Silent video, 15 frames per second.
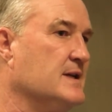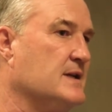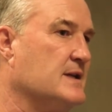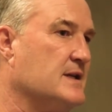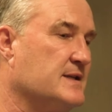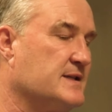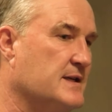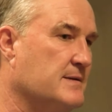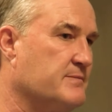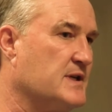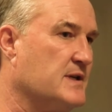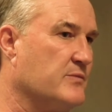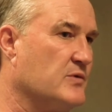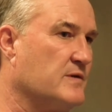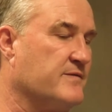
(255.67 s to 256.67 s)
uh,
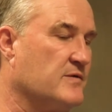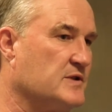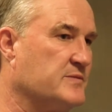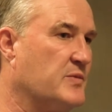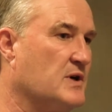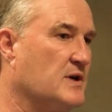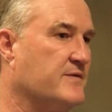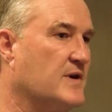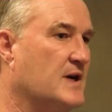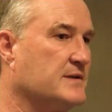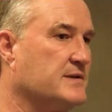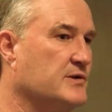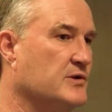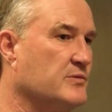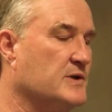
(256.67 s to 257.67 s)
September, first part of
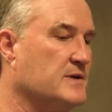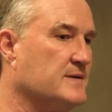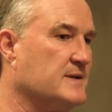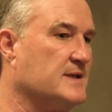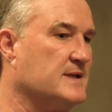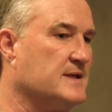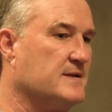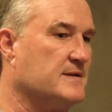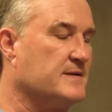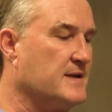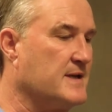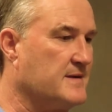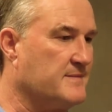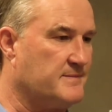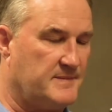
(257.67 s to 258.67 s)
October. Uh,
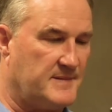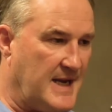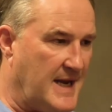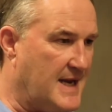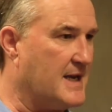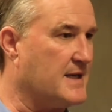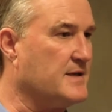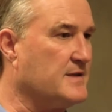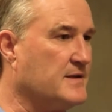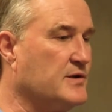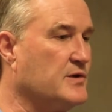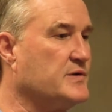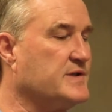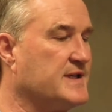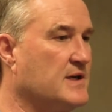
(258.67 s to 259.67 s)
they can and
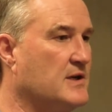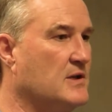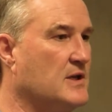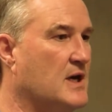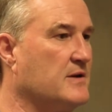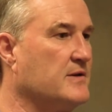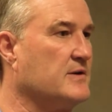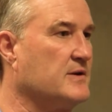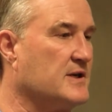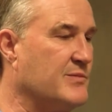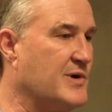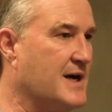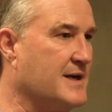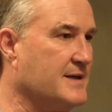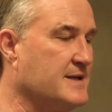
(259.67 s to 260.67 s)
do sell a lot of their
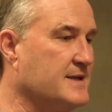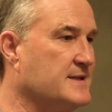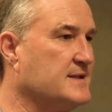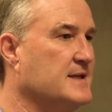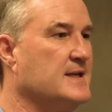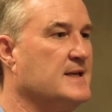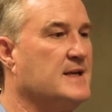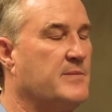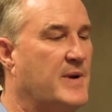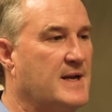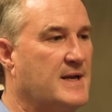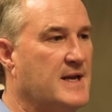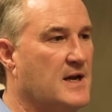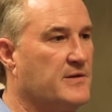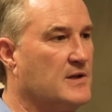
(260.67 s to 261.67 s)
commodities, pay
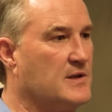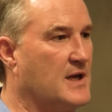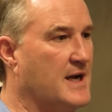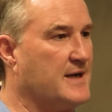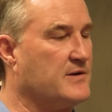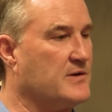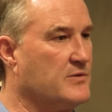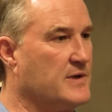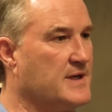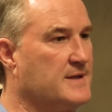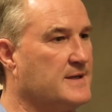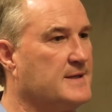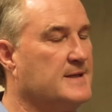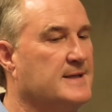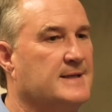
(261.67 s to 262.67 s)
down the line of
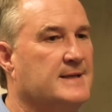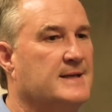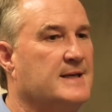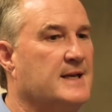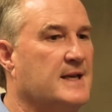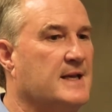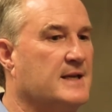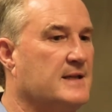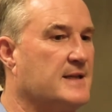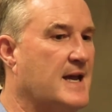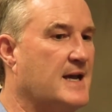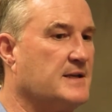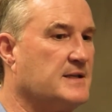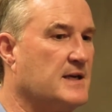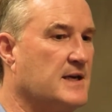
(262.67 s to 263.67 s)
credit. And at
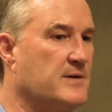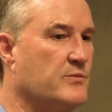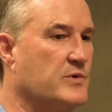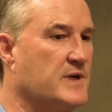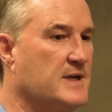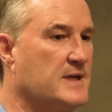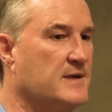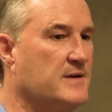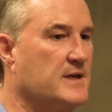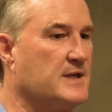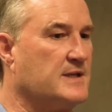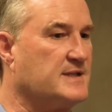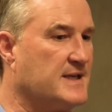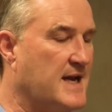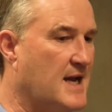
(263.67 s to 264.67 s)
that time, we
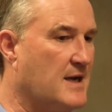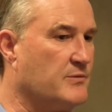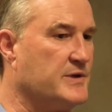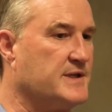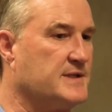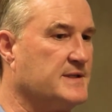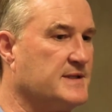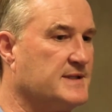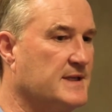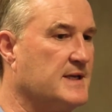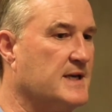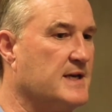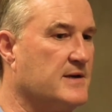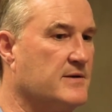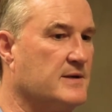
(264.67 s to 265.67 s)
establish and sit
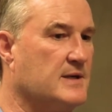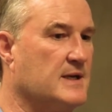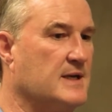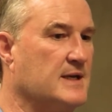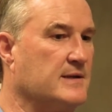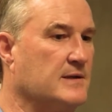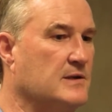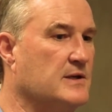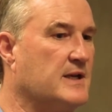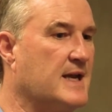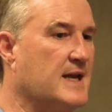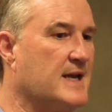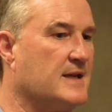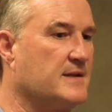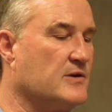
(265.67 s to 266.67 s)
down and look
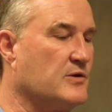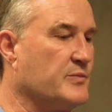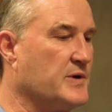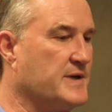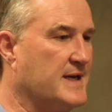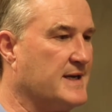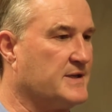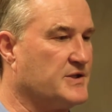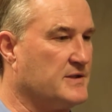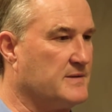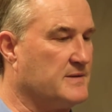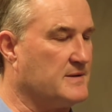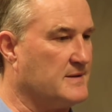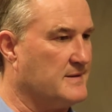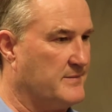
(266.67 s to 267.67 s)
at their
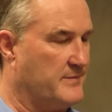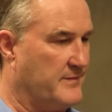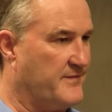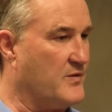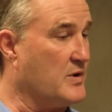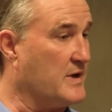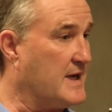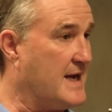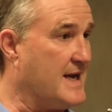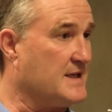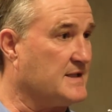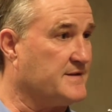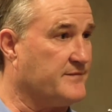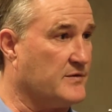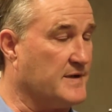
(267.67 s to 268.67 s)
production
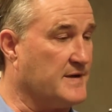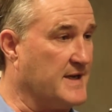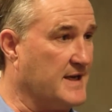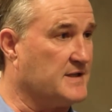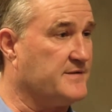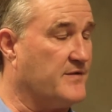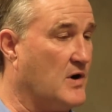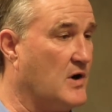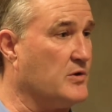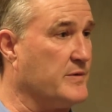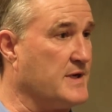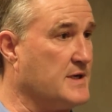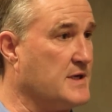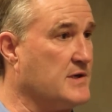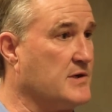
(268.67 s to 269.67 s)
forecast for the next
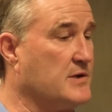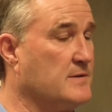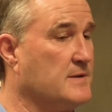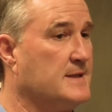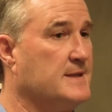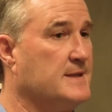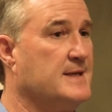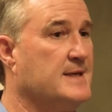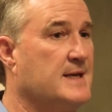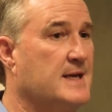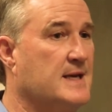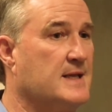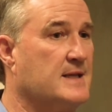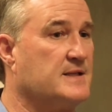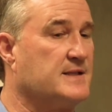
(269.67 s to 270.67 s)
following year
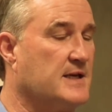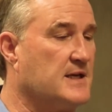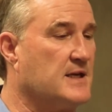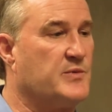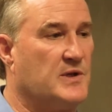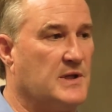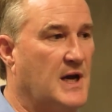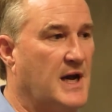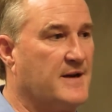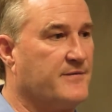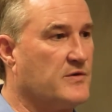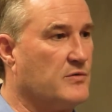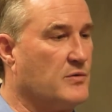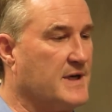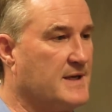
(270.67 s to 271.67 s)
and set up a line of
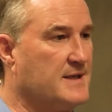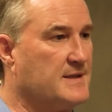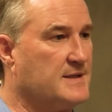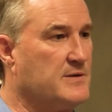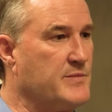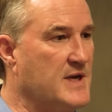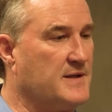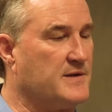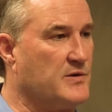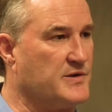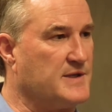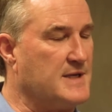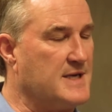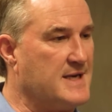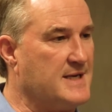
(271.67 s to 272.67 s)
credit to meet those
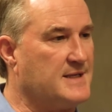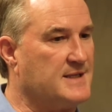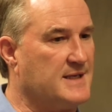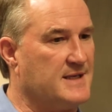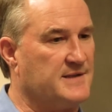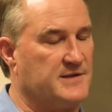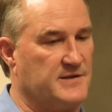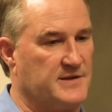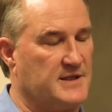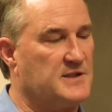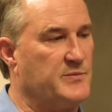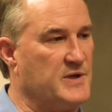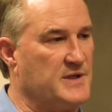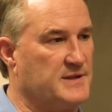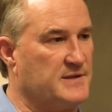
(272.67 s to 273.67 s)
needs as the
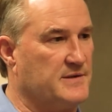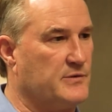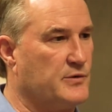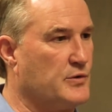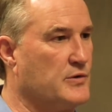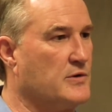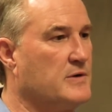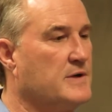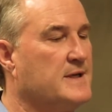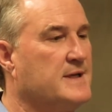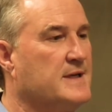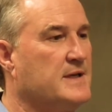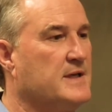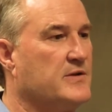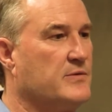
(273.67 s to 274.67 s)
expenses occur
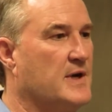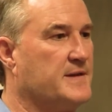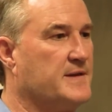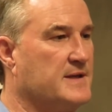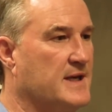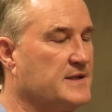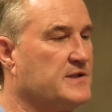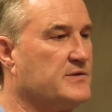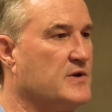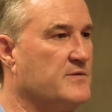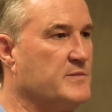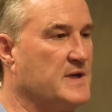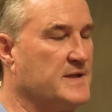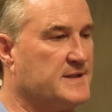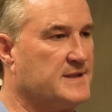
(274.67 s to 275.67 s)
throughout the next 12
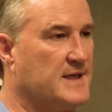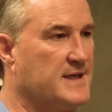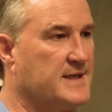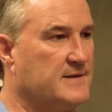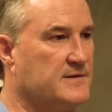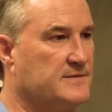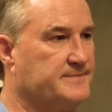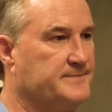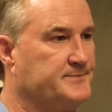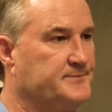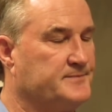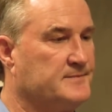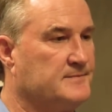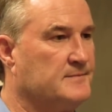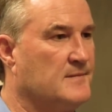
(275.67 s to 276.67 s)
month cycle.
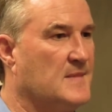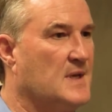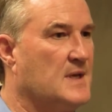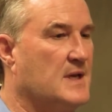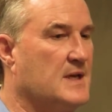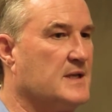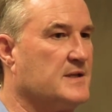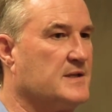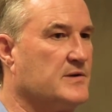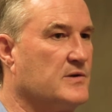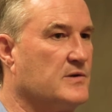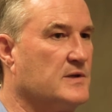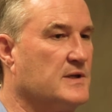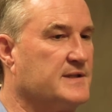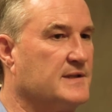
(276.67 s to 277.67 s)
And
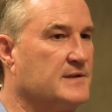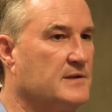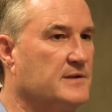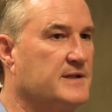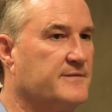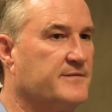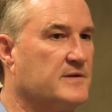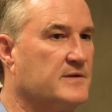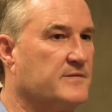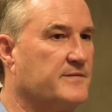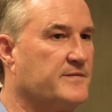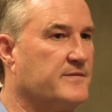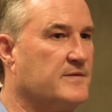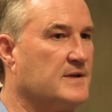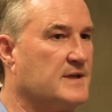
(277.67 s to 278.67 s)
so it's a little
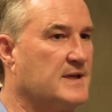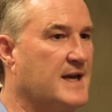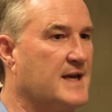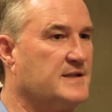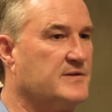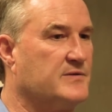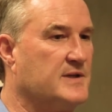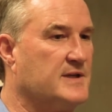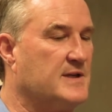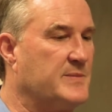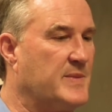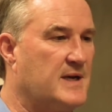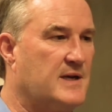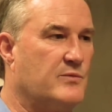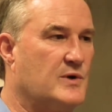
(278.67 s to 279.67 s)
different. Guys only get
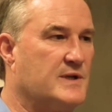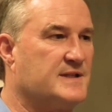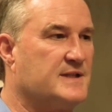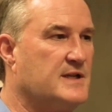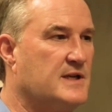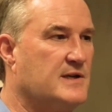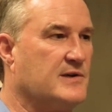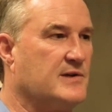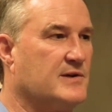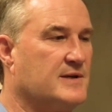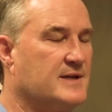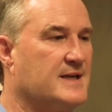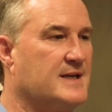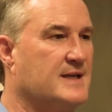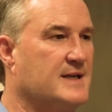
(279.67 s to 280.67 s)
paid once a year,
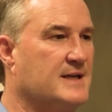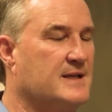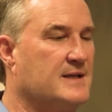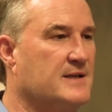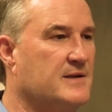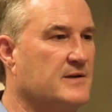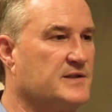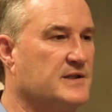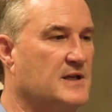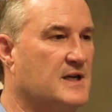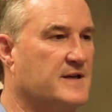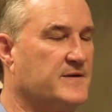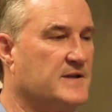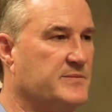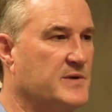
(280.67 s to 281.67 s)
mm-hmm. and there's a lot
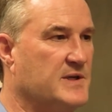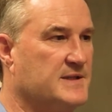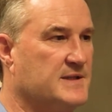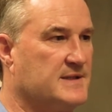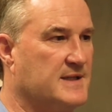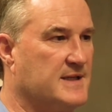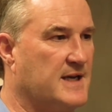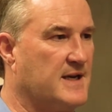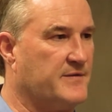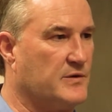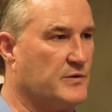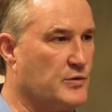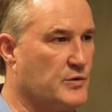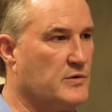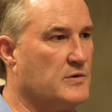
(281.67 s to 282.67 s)
of expenses that have to
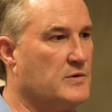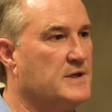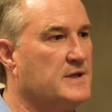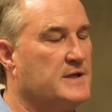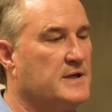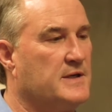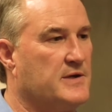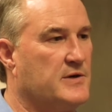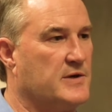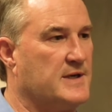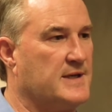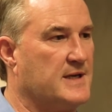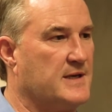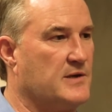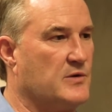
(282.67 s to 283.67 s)
accrue during
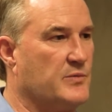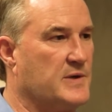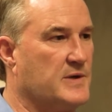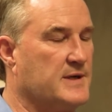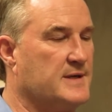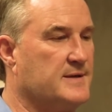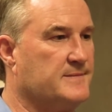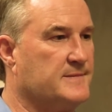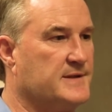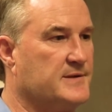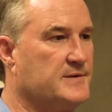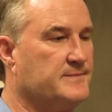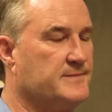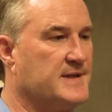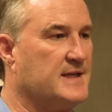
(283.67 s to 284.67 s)
that year period.
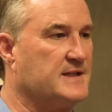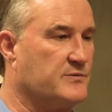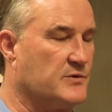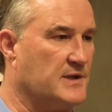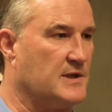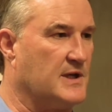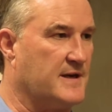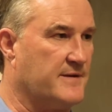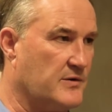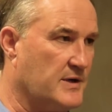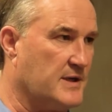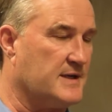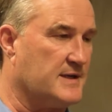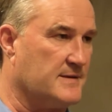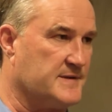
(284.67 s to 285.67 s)
So that's where the line of
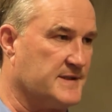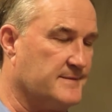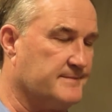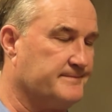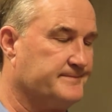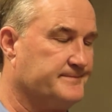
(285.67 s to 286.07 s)
credit comes in.